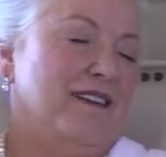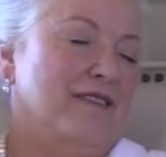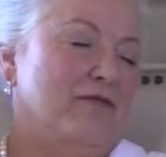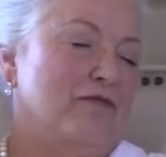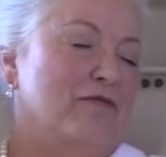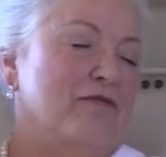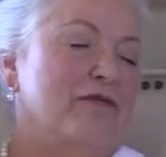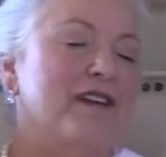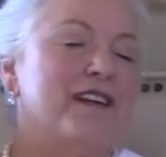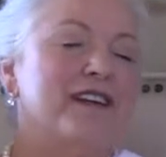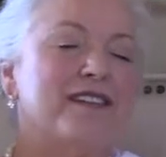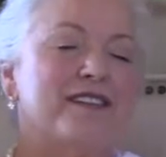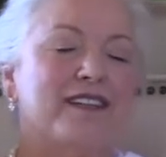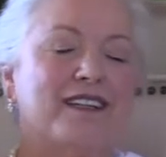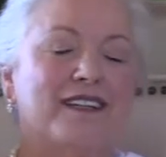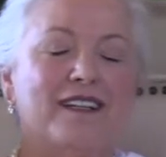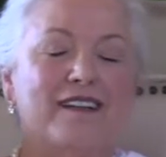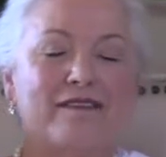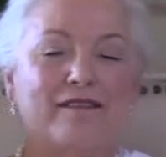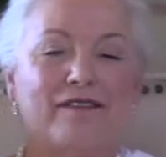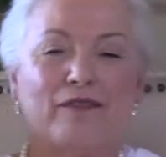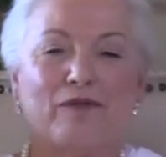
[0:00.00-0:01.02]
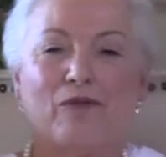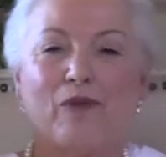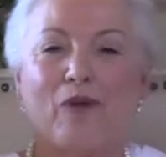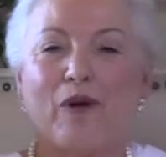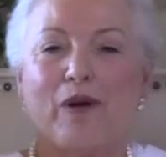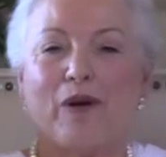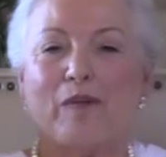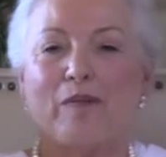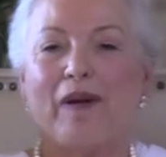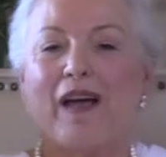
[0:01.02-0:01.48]
Rishi of the
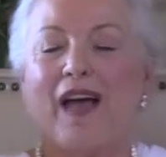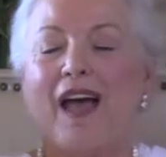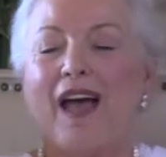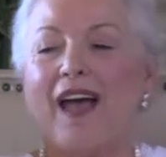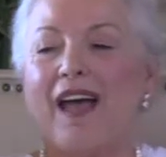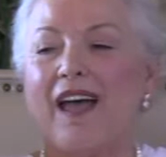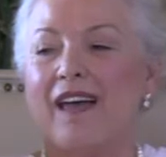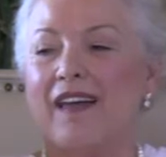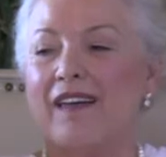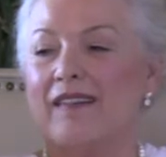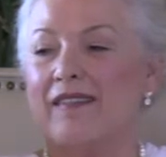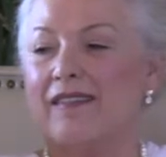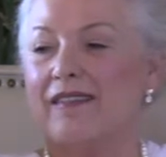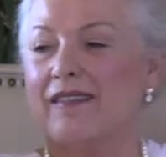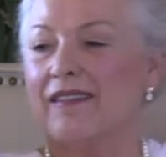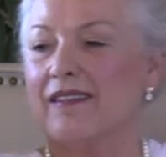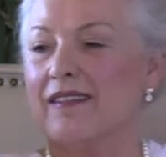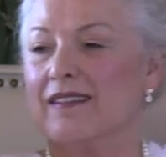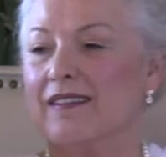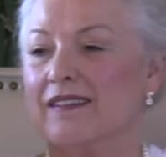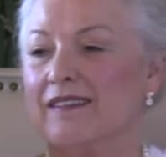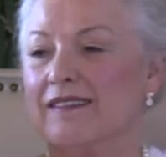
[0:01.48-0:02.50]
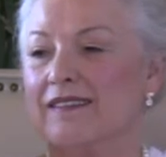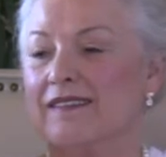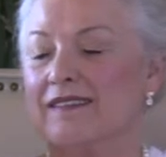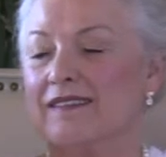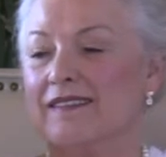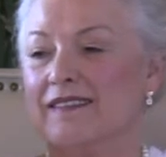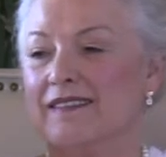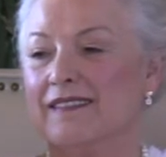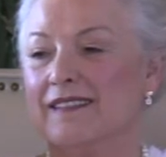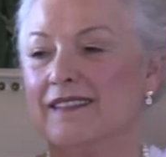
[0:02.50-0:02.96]
Royal Path,
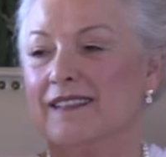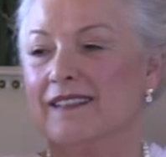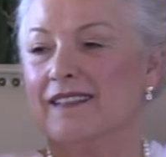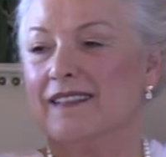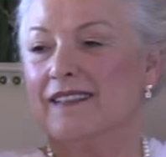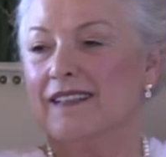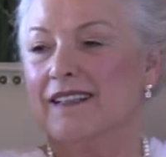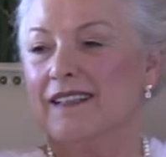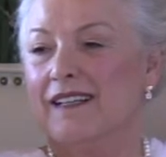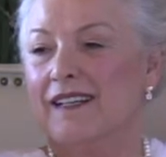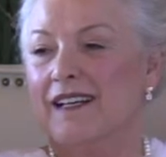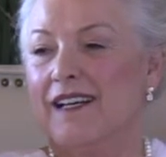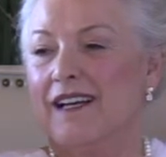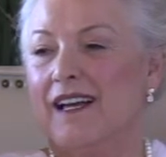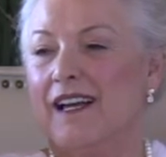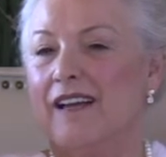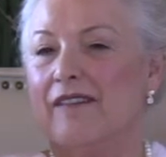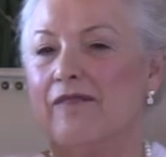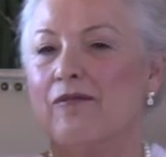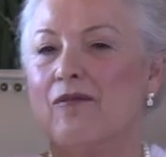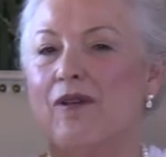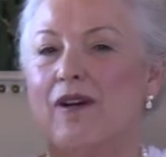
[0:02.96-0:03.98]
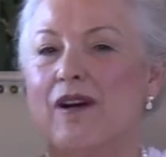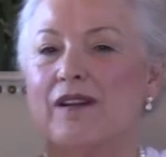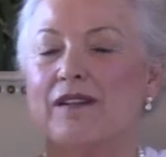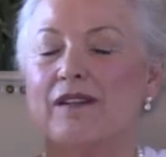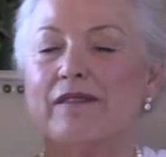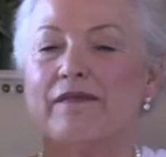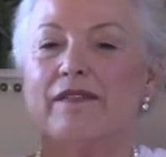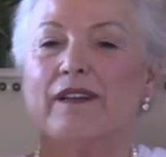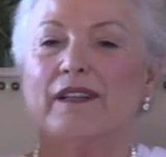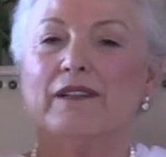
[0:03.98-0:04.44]
I've
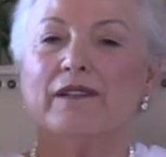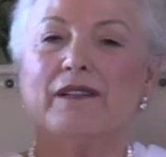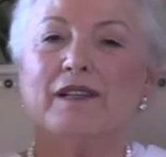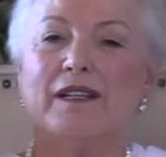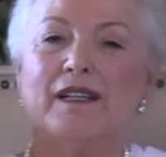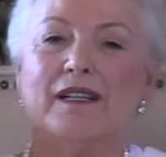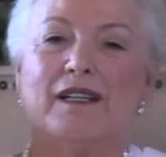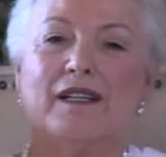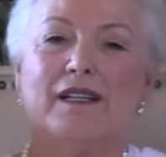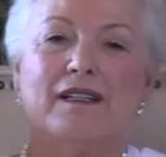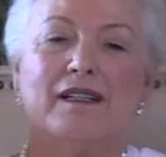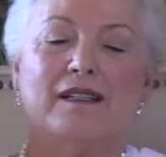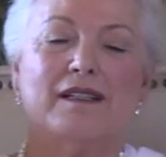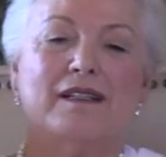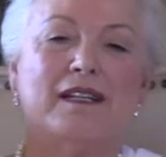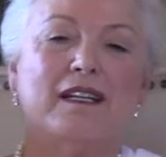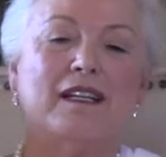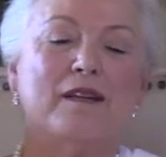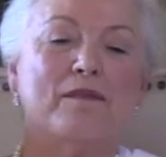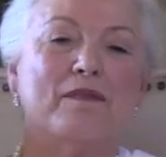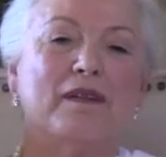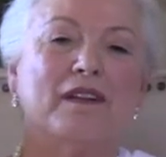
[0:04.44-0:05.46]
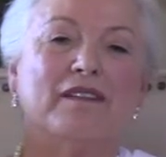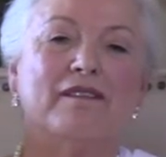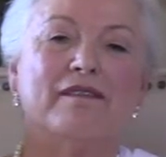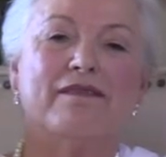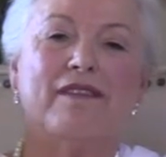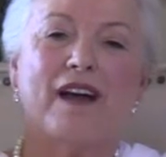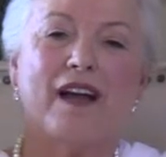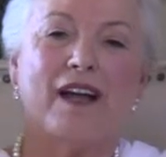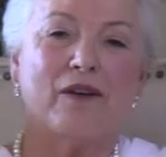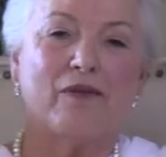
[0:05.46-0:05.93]
walked a very deep and
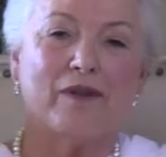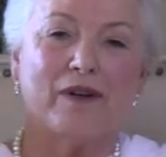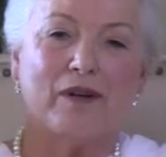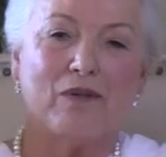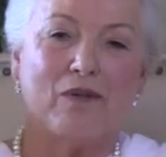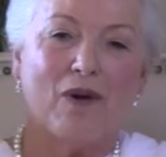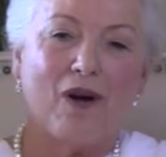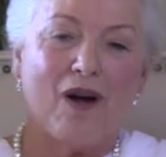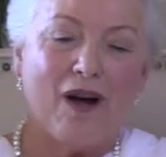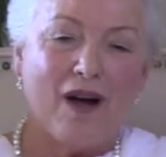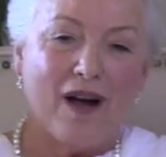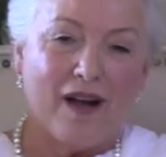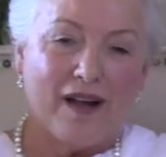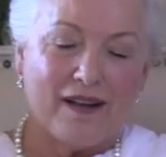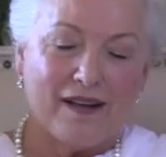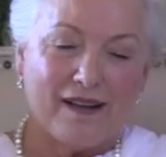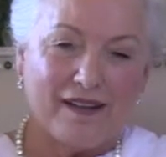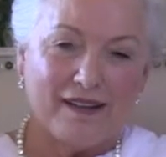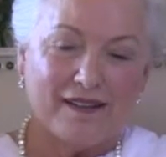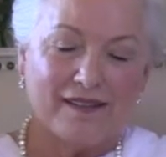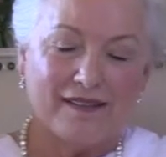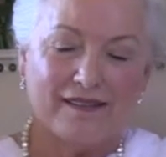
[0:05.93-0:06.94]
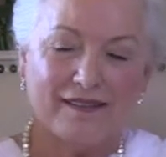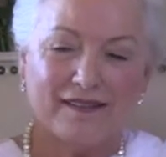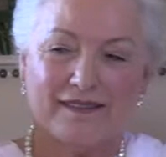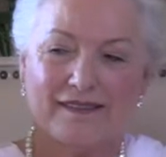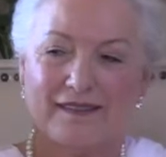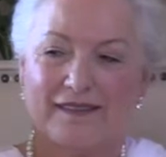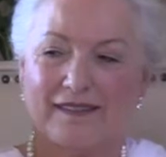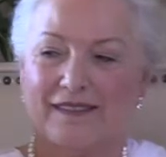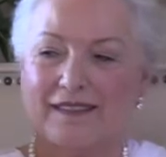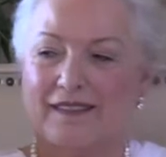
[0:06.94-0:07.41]
fiery walk.
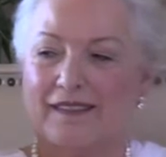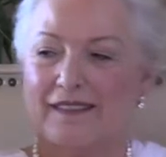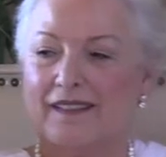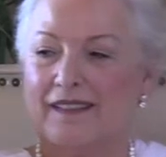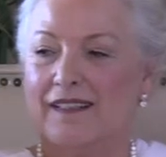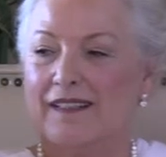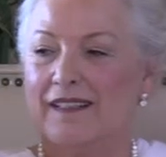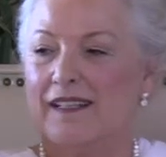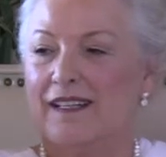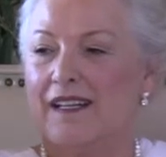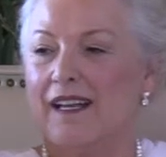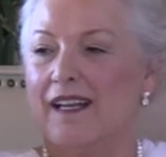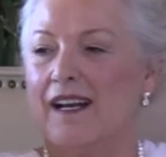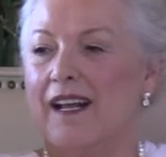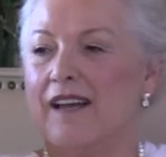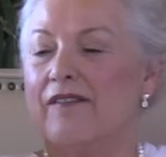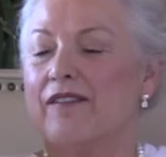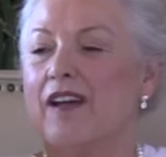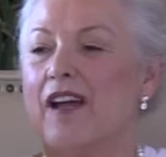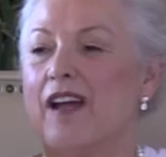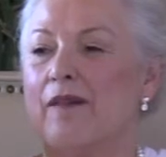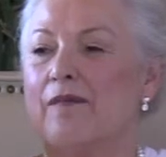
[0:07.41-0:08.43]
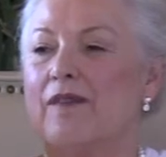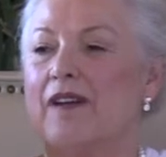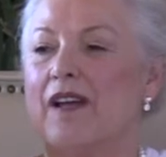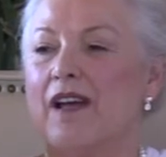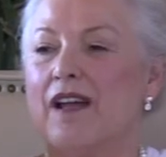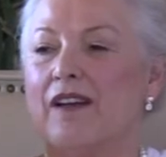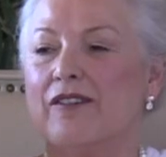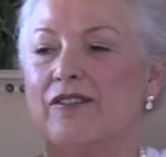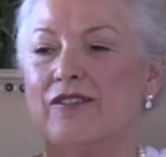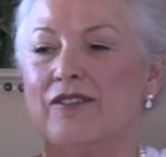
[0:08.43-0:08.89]
And I've come to
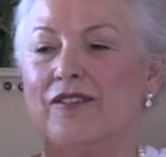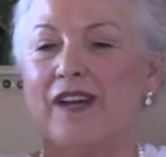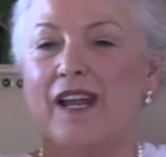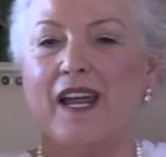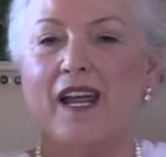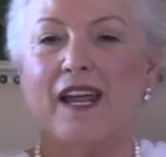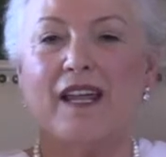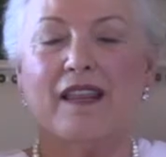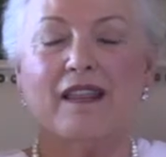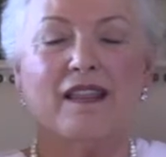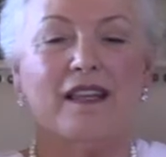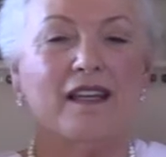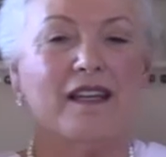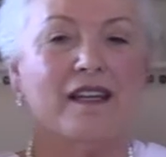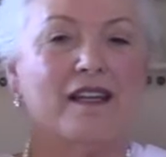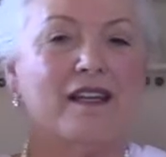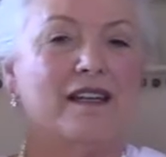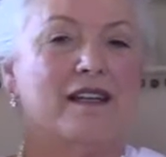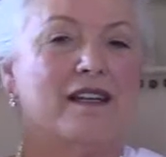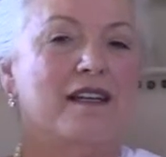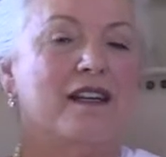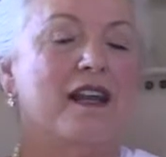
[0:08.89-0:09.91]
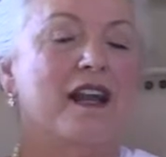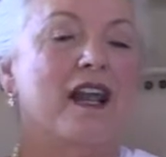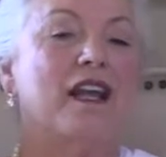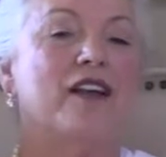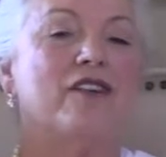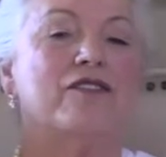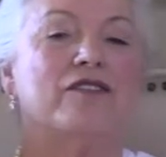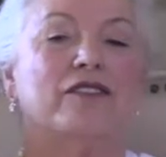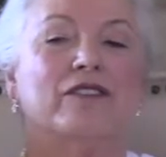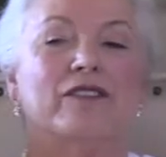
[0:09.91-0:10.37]
understand the
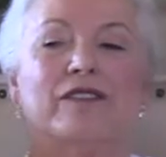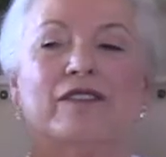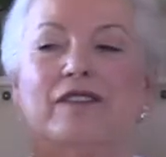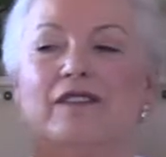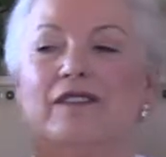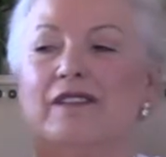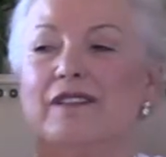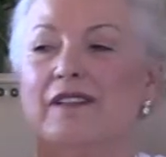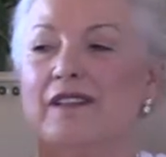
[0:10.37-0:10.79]
nature